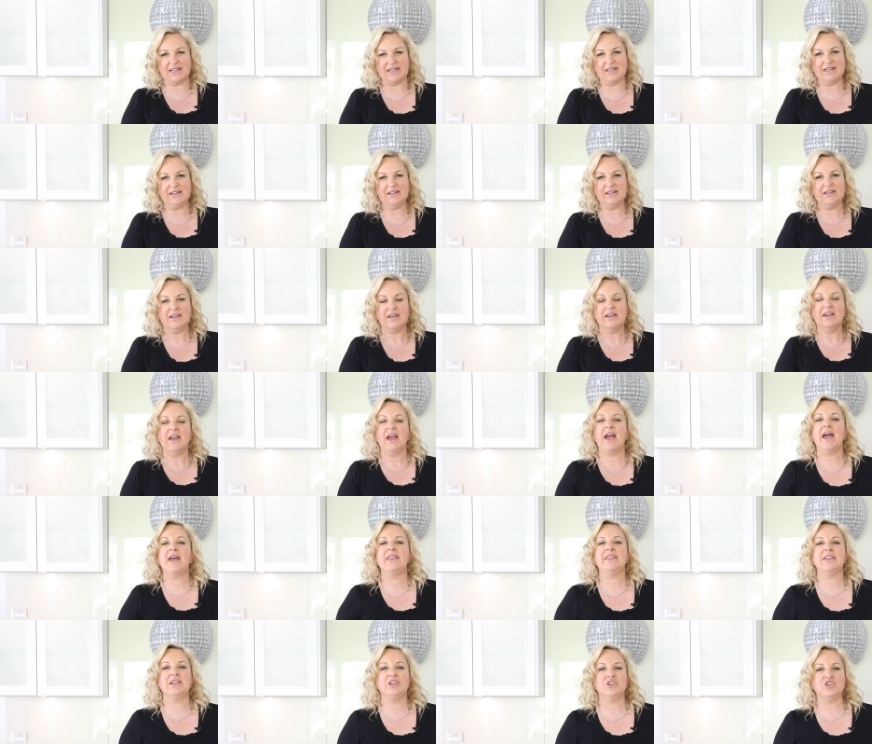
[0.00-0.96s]
in,
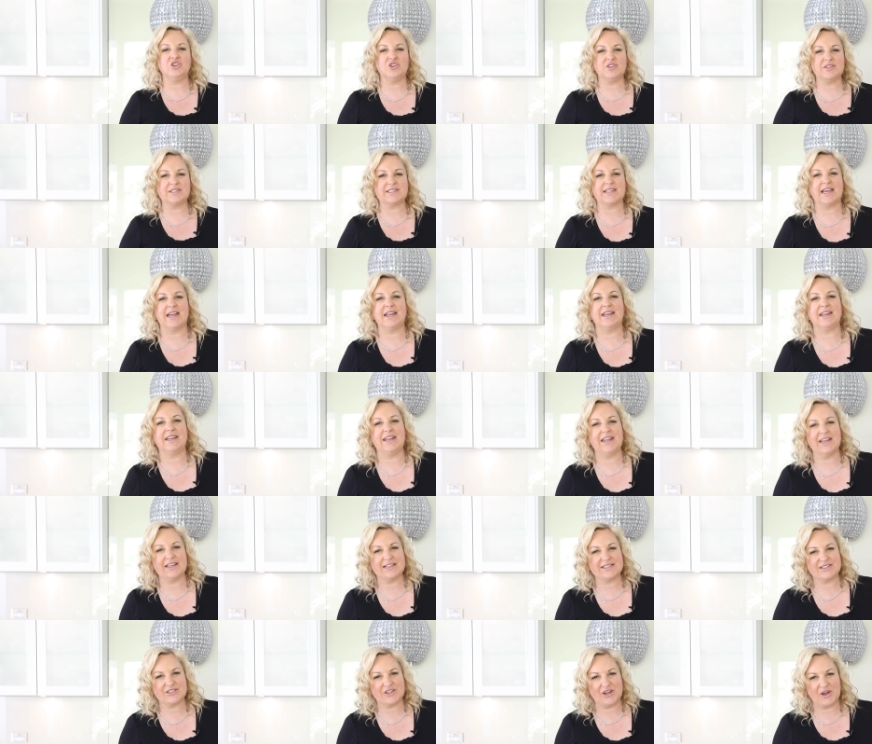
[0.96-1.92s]
and then use that
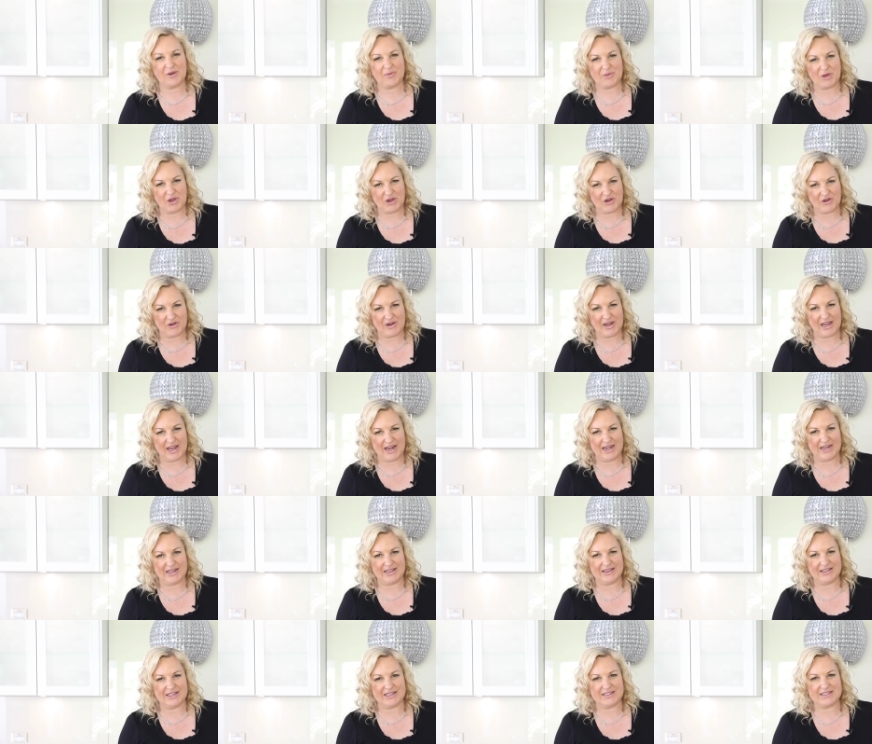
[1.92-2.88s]
next time you're
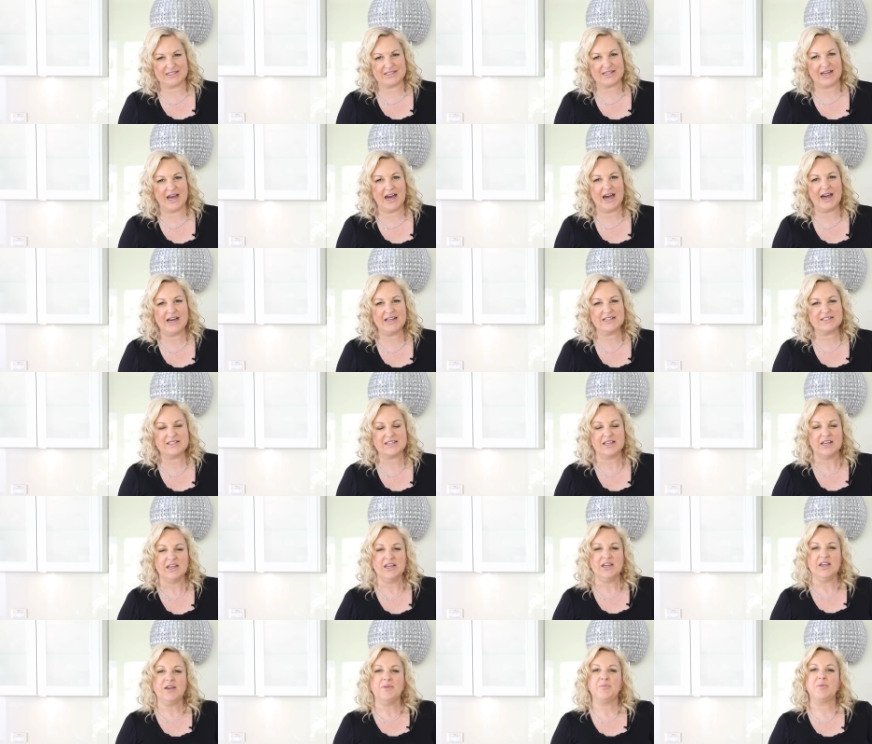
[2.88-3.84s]
creating these tarts.
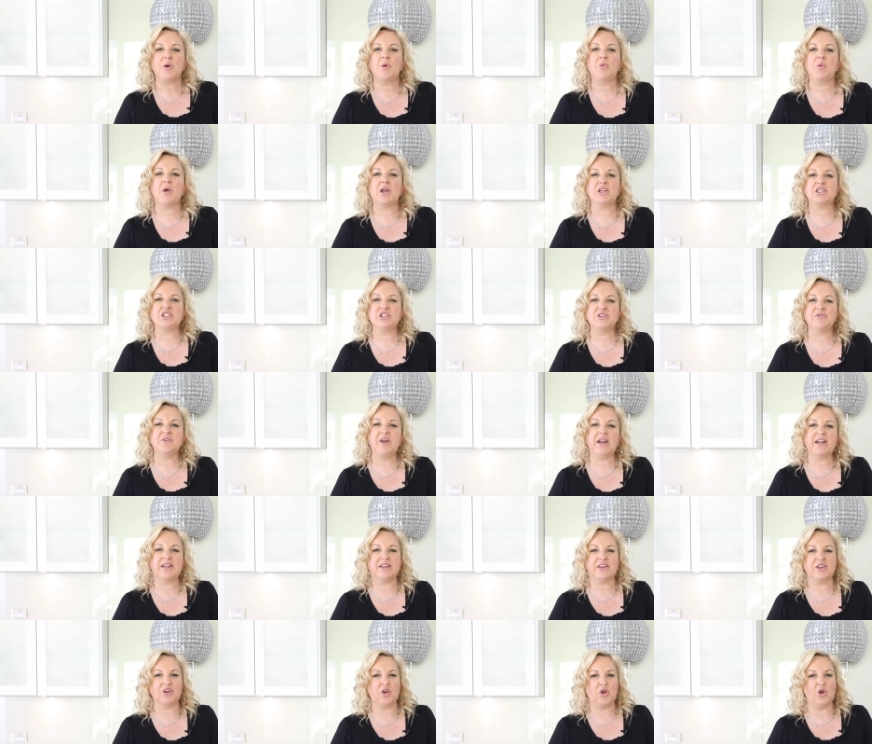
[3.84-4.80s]
But once you've
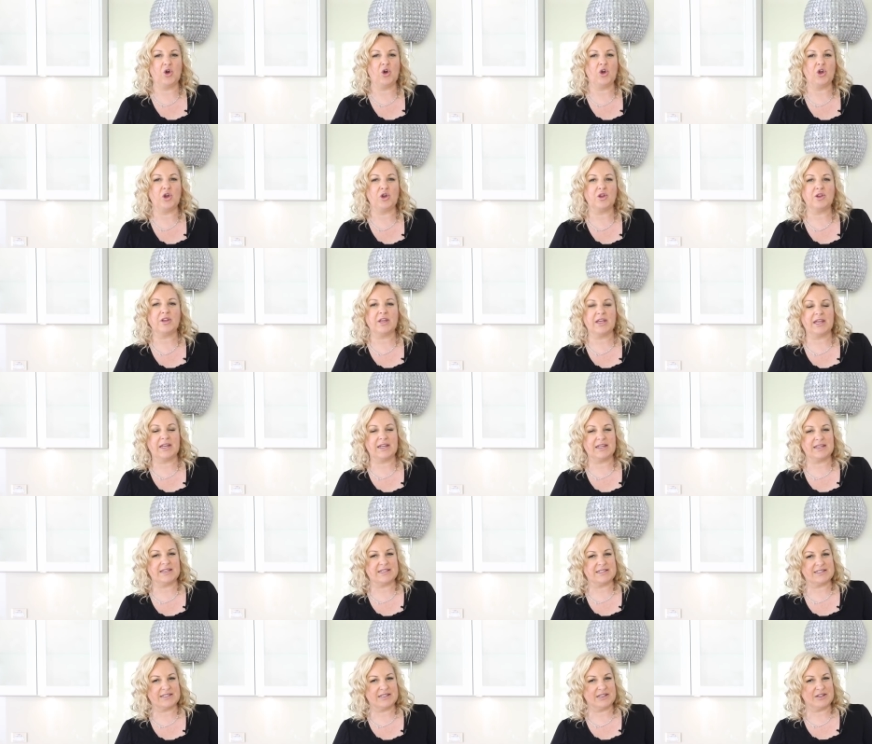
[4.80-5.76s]
added the oil, it
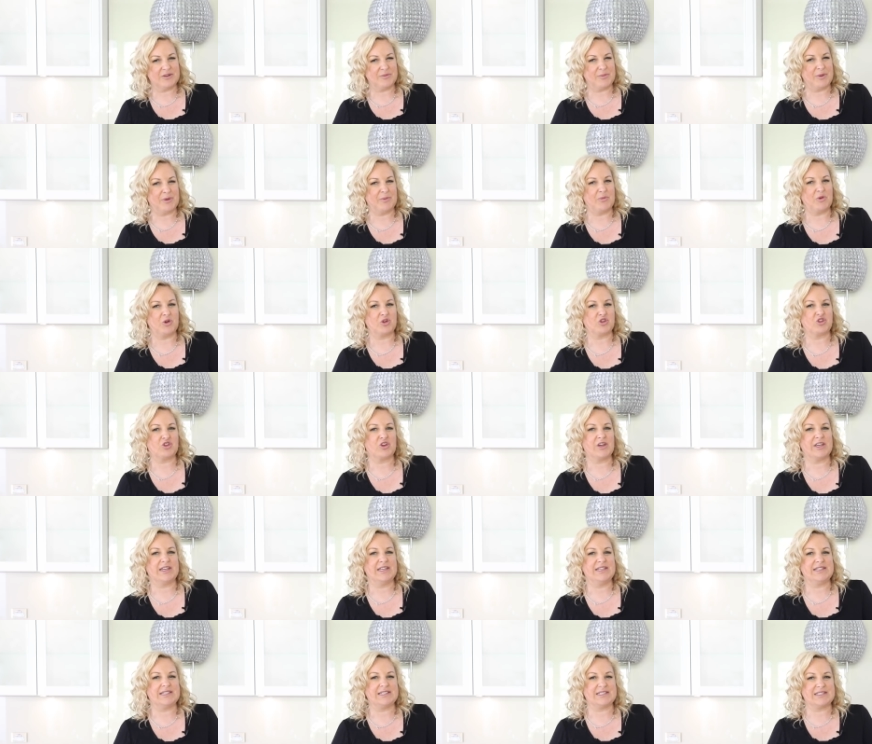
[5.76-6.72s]
is a little bit more
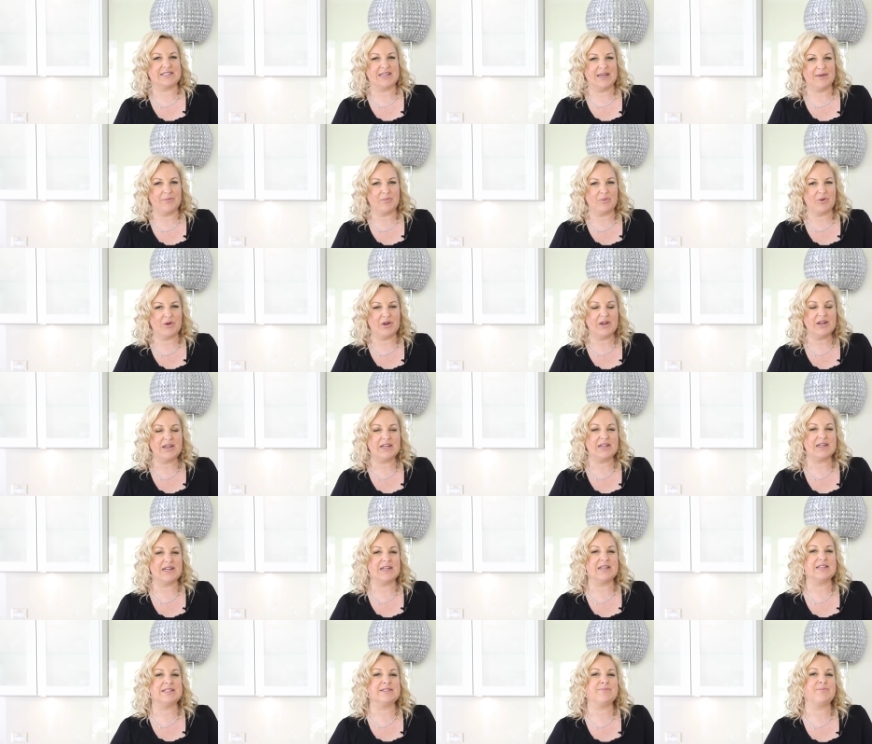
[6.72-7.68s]
tricky to temper it. It
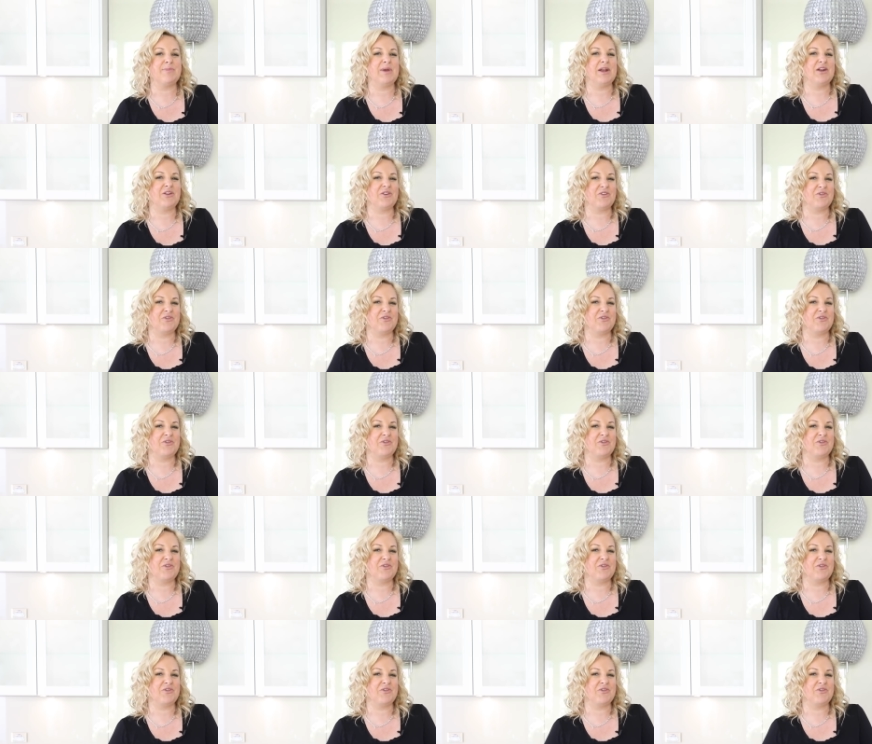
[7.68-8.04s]
is better